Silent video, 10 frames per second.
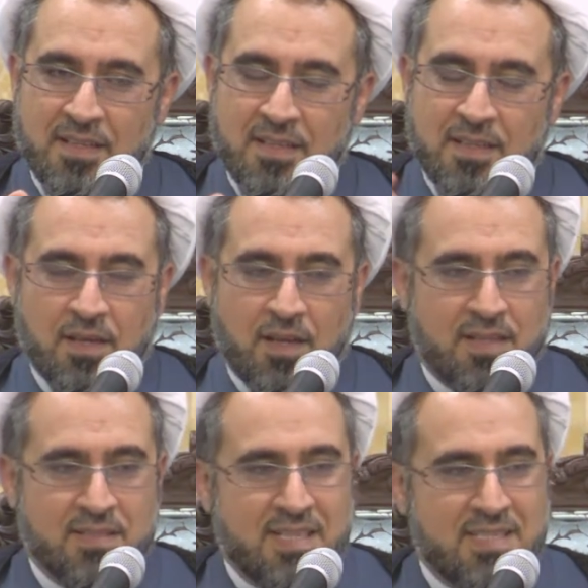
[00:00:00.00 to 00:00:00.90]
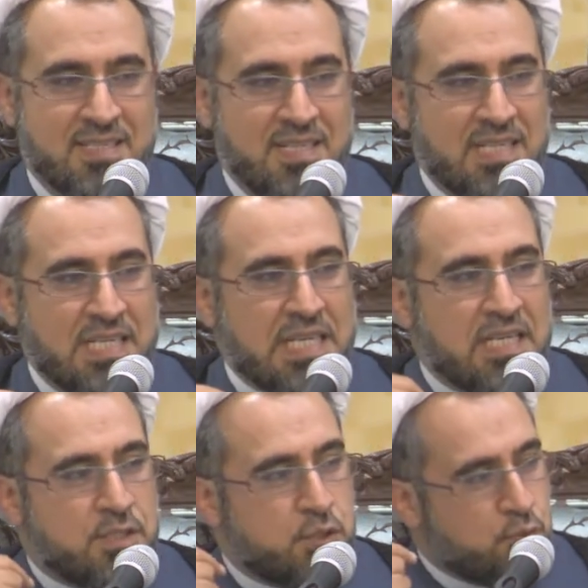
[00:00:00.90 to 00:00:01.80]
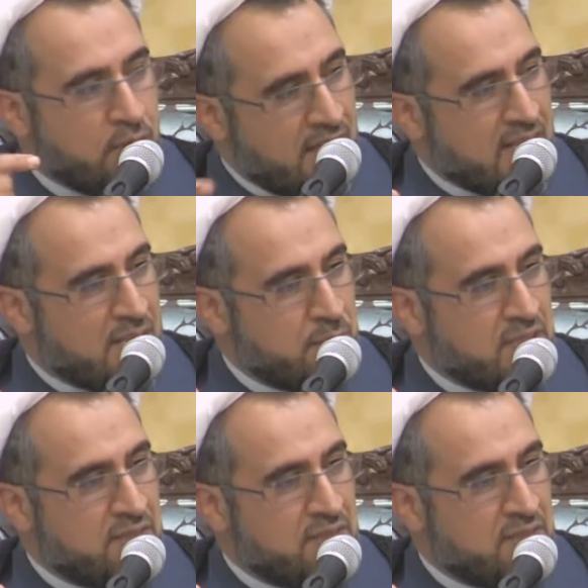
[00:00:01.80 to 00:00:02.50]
Allah says, He is your enemy.